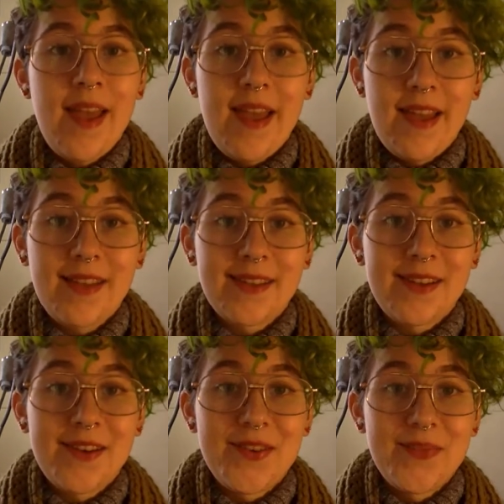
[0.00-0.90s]
And
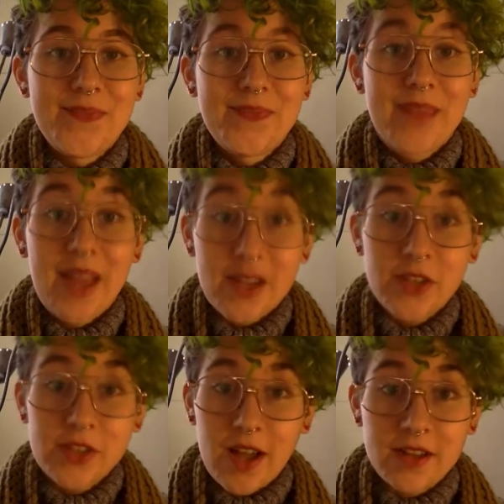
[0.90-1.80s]
I
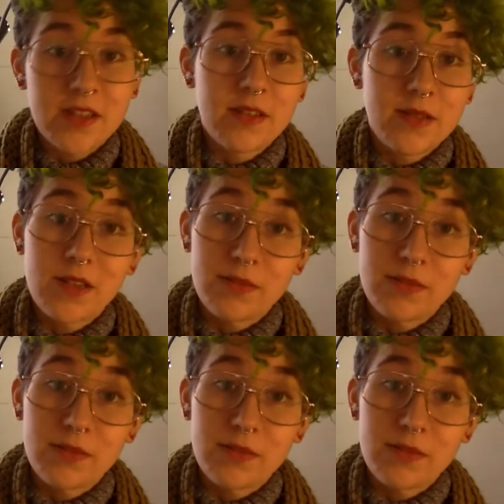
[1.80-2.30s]
actually got to